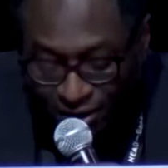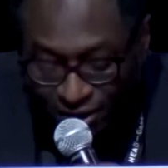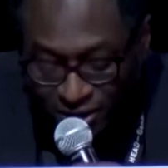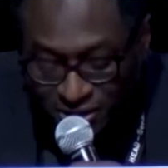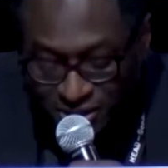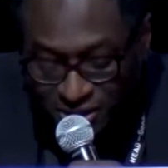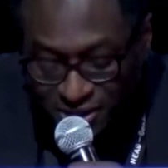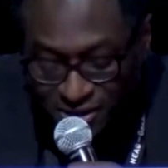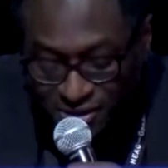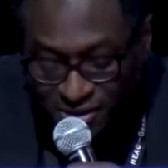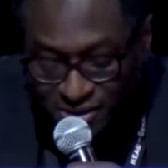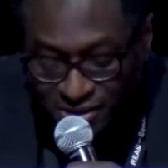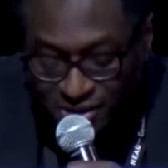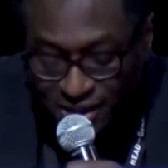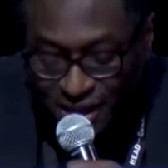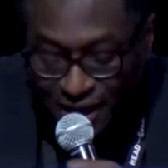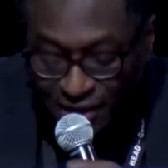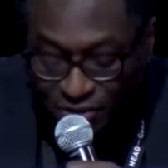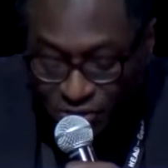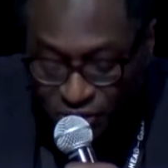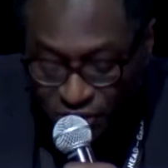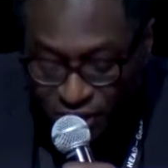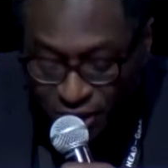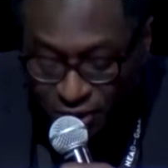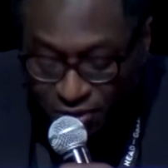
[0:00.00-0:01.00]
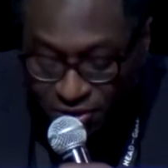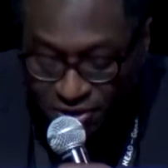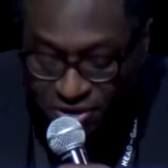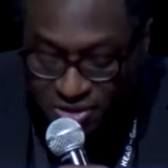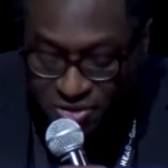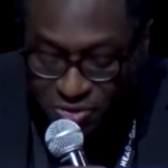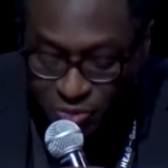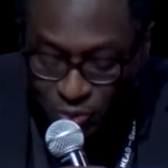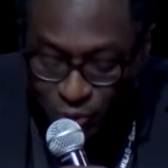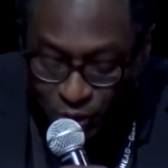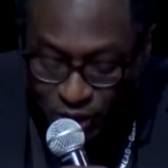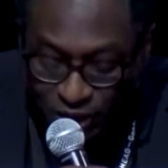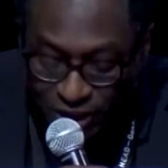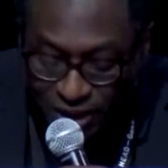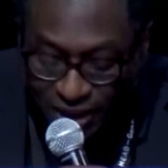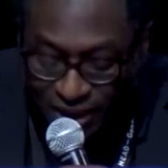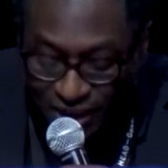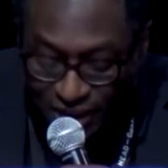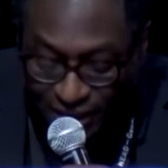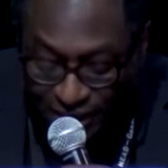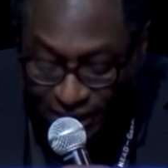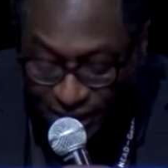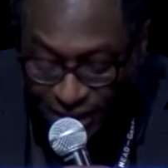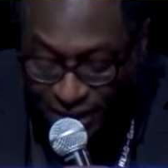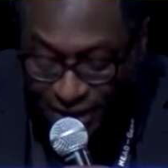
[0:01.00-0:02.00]
artists and theorists
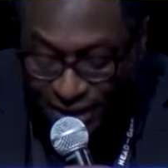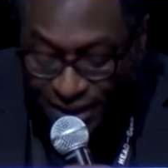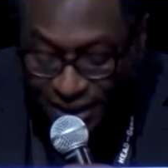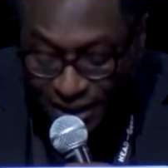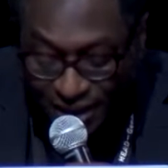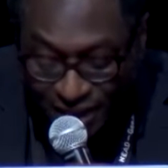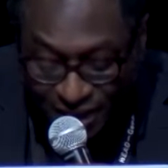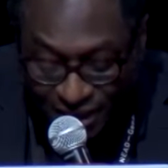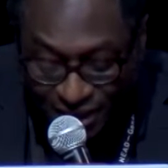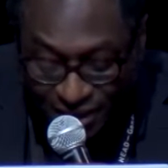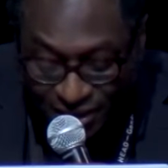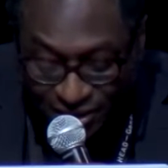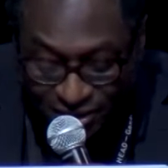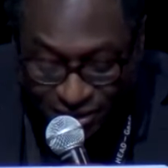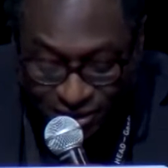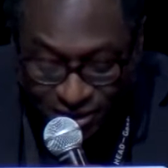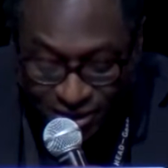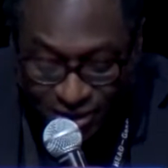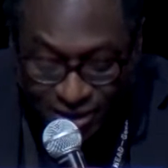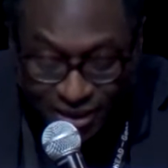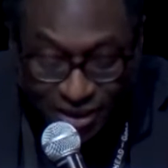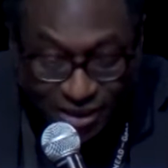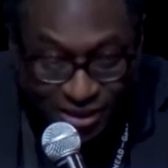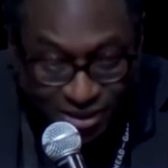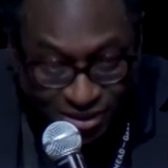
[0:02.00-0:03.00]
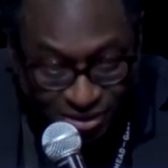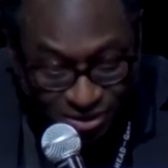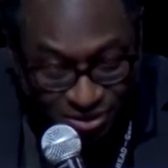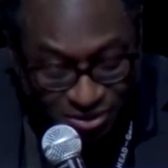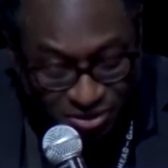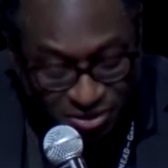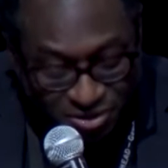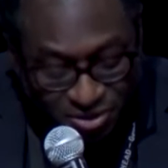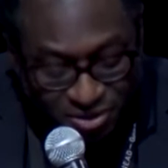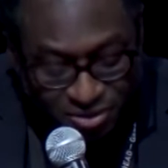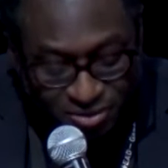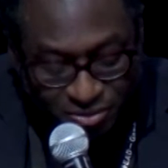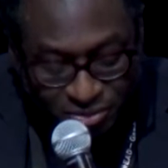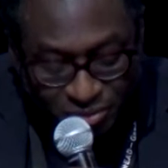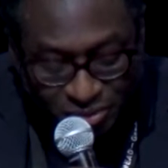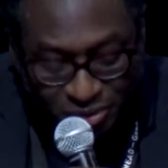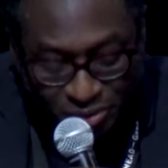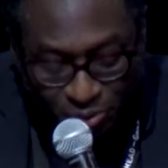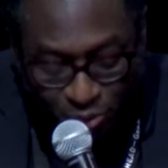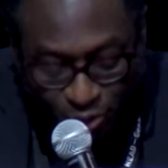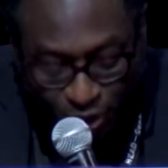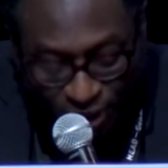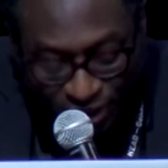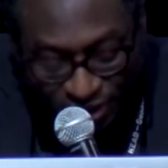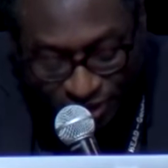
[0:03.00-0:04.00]
working in East,
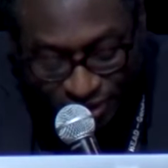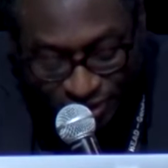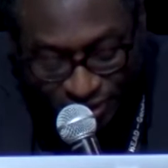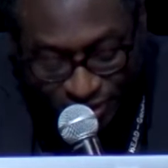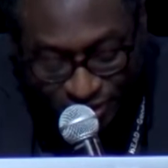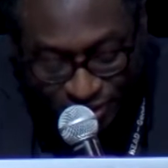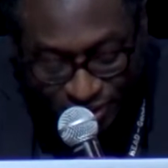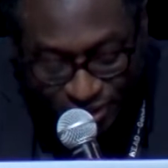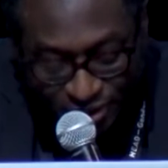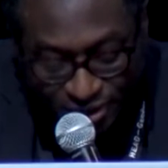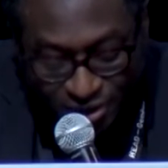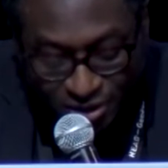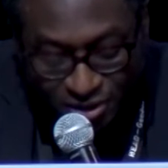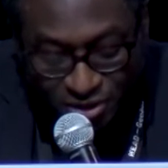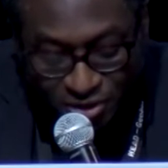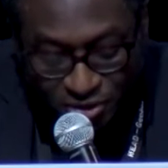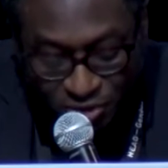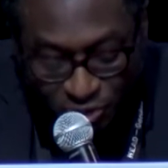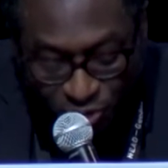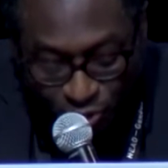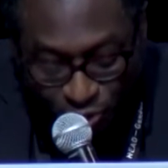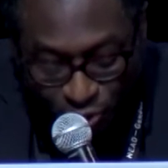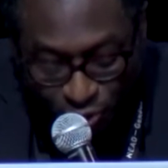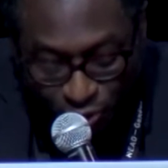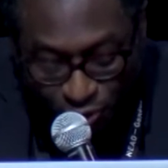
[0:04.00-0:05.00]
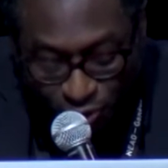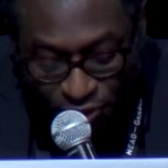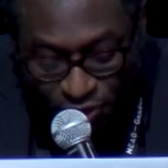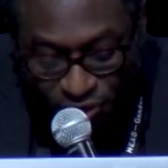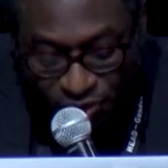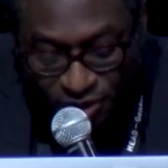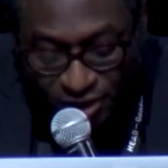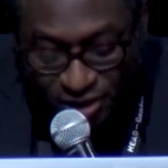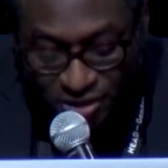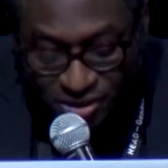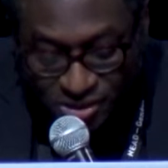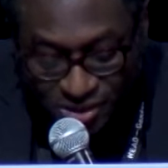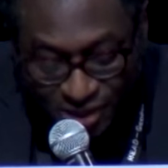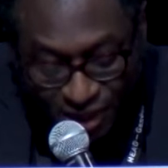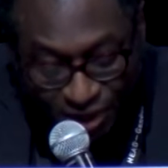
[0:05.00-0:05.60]
West, North and